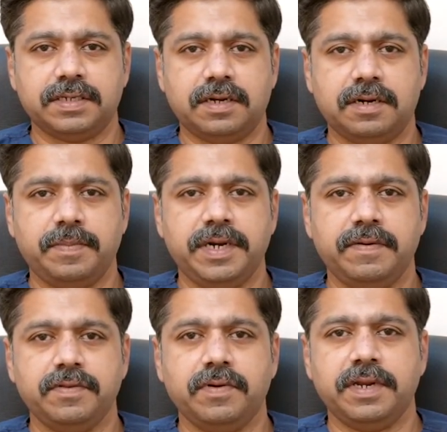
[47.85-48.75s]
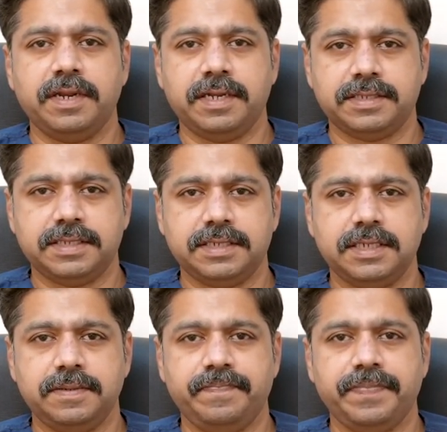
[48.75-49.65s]
heartbeat without any
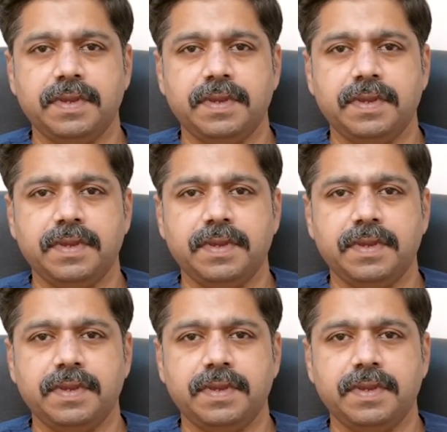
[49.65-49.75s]
necessity,